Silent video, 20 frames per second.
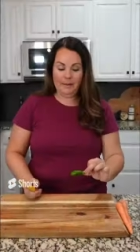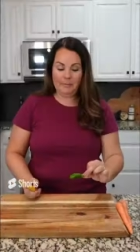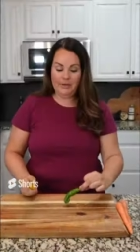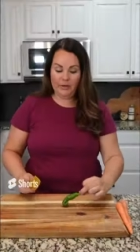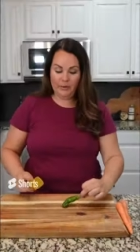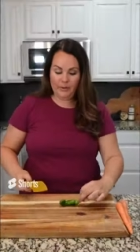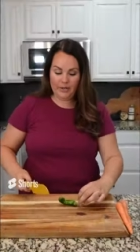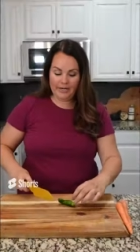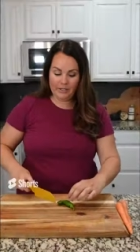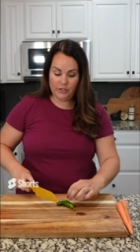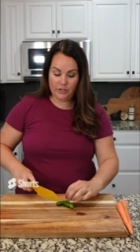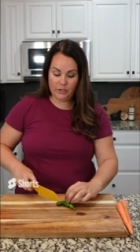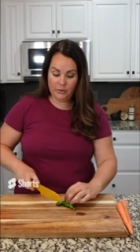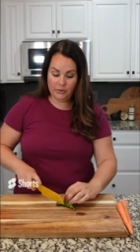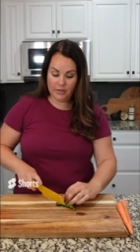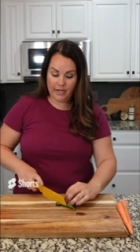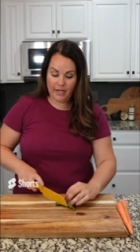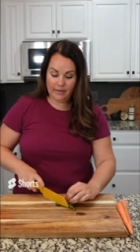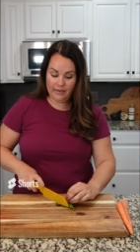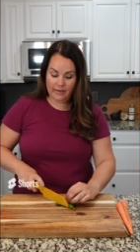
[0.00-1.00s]
I'm going
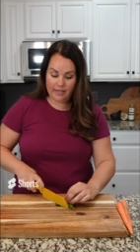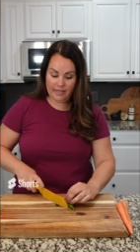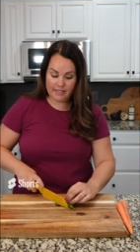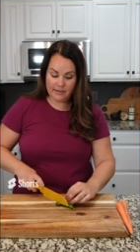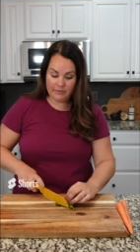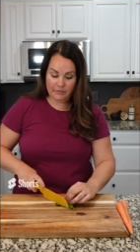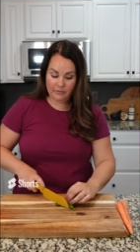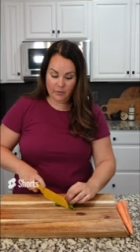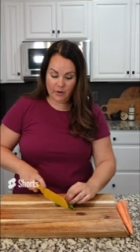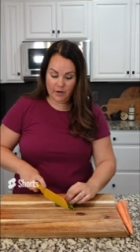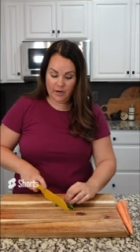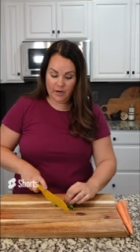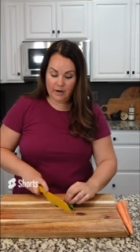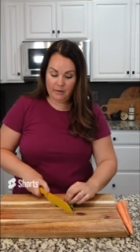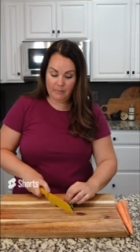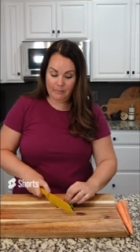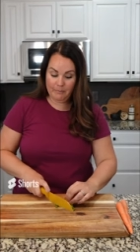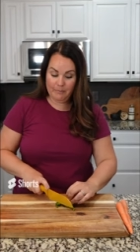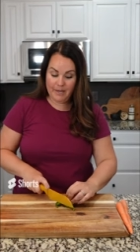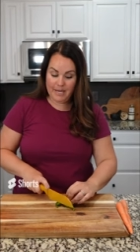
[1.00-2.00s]
to cut this
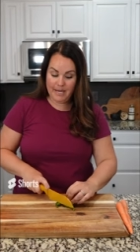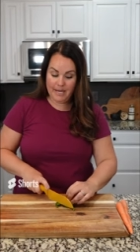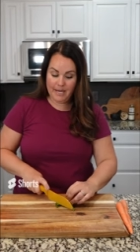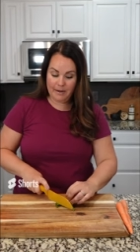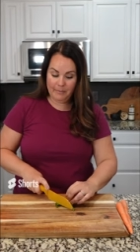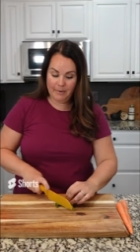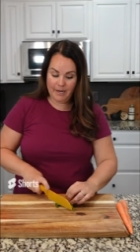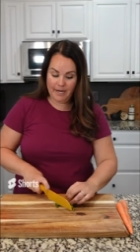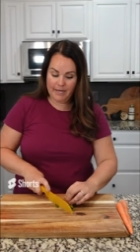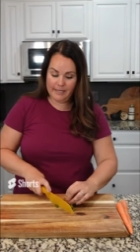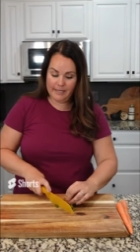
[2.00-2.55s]
for me and my